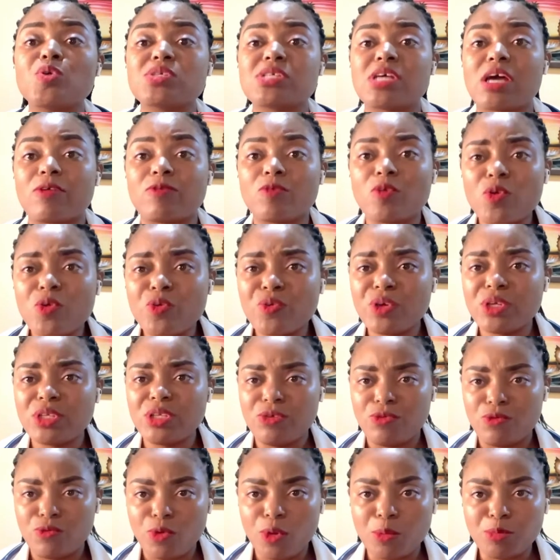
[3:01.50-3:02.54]
have already
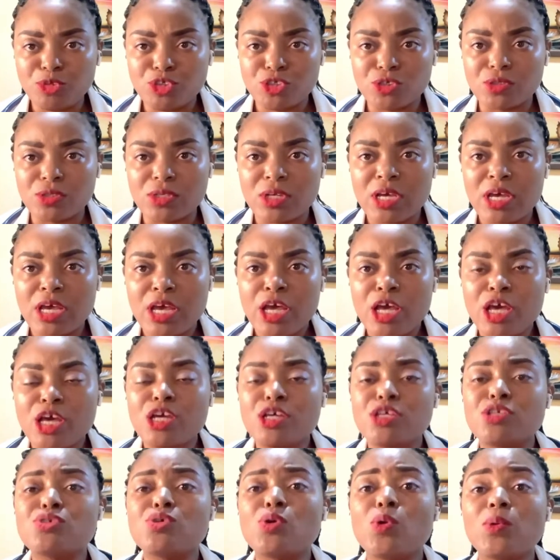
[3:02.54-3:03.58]
ruptured.
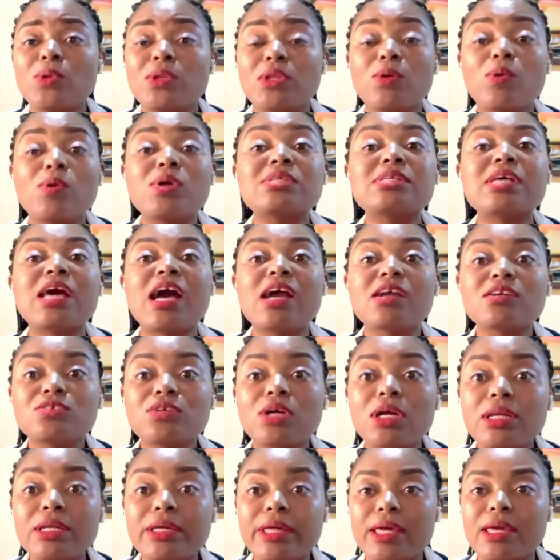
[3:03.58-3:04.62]
So there was
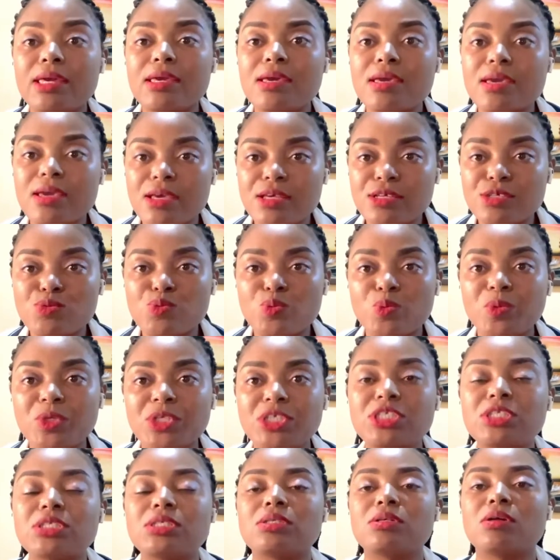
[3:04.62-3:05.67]
actually a case
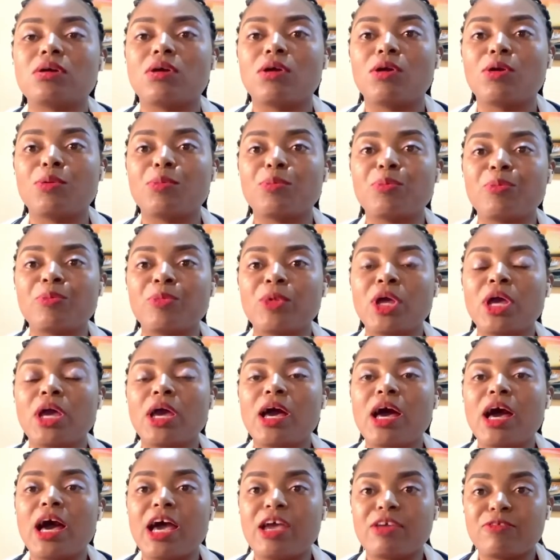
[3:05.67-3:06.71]
which
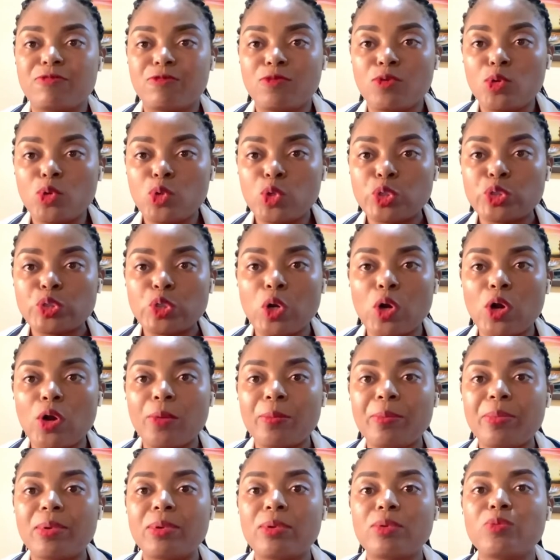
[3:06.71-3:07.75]
I followed up,
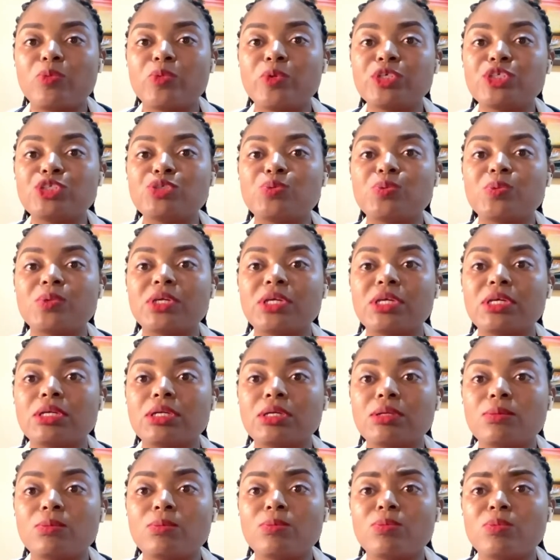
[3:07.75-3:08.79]
which
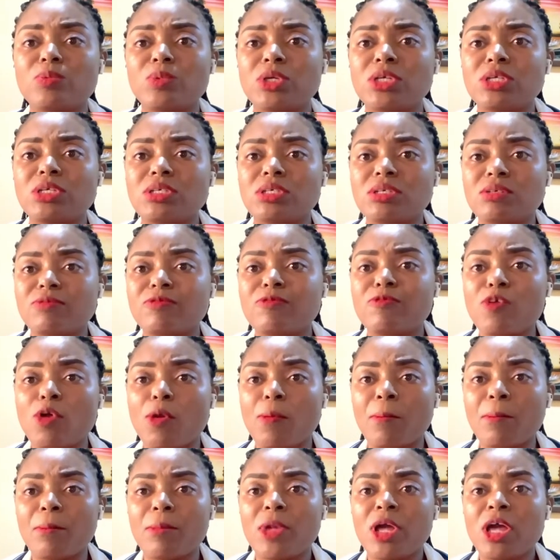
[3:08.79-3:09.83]
from
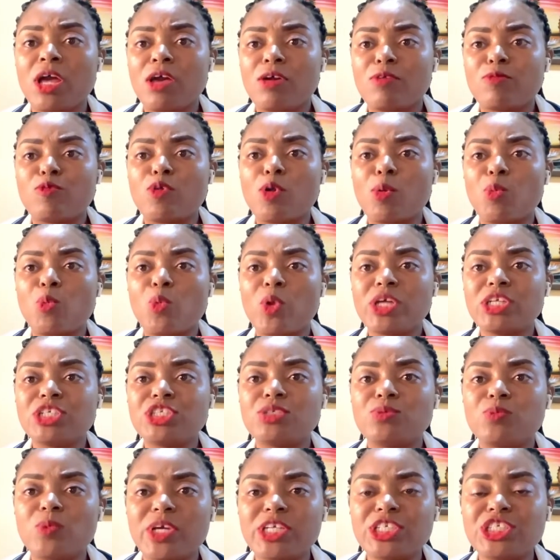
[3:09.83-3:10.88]
when
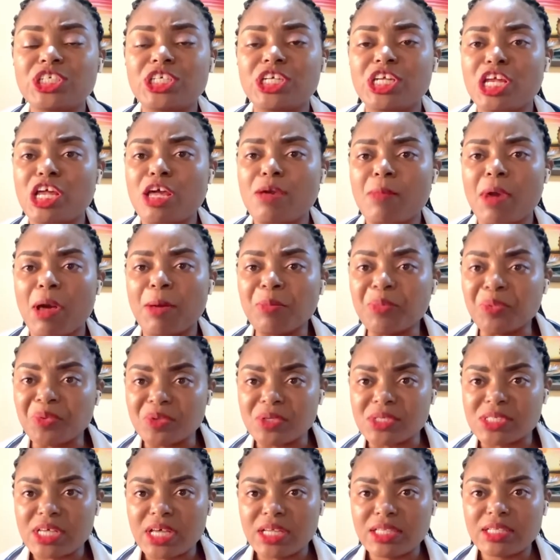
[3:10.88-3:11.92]
she came and
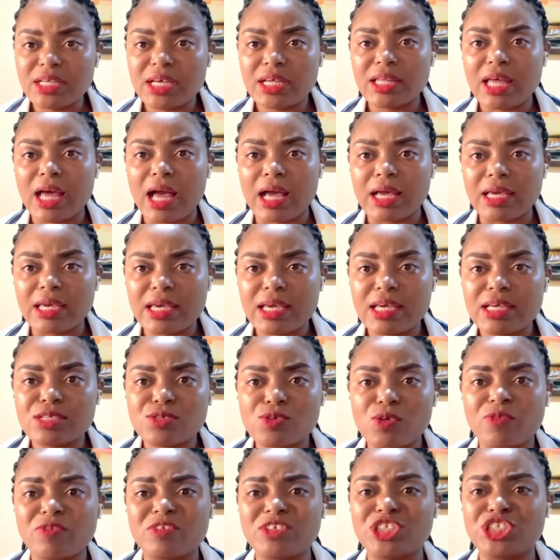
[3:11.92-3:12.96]
presented her case
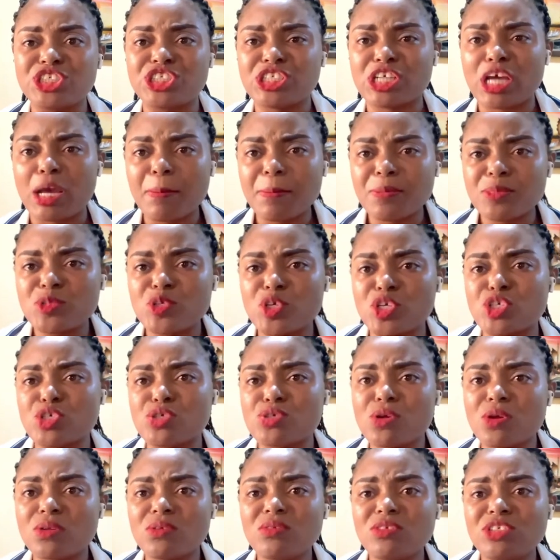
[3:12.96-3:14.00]
of a
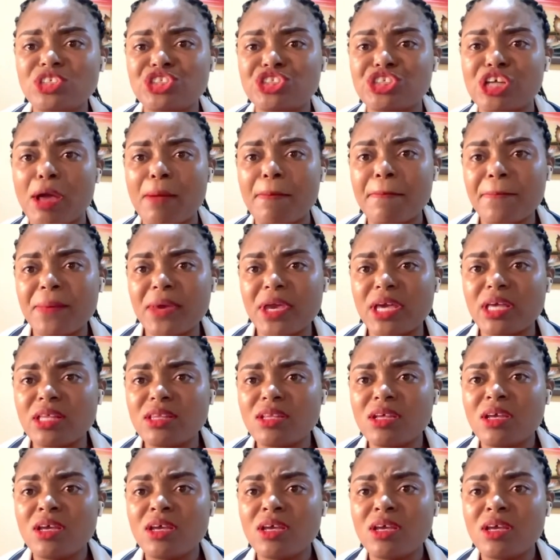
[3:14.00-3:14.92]
sudden sharp pain.